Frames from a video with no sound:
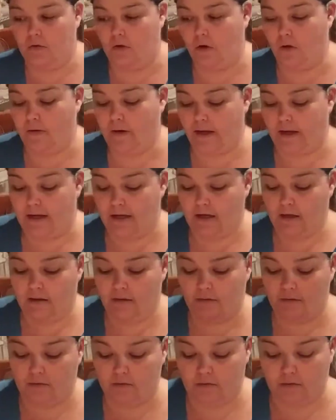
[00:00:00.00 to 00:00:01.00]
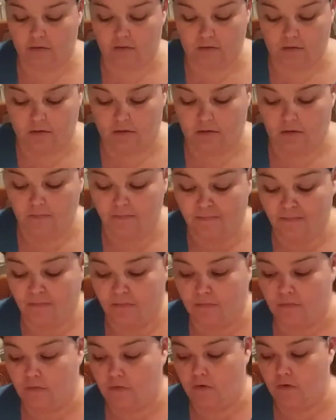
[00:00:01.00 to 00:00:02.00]
Okay.
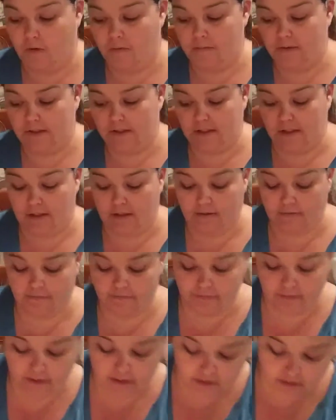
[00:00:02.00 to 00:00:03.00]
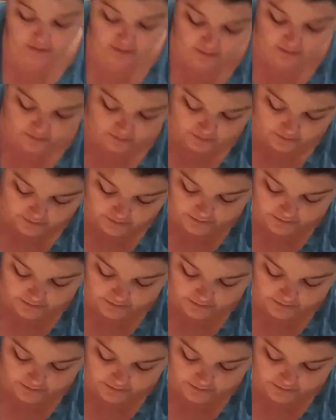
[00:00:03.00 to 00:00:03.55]
So let me see. If we go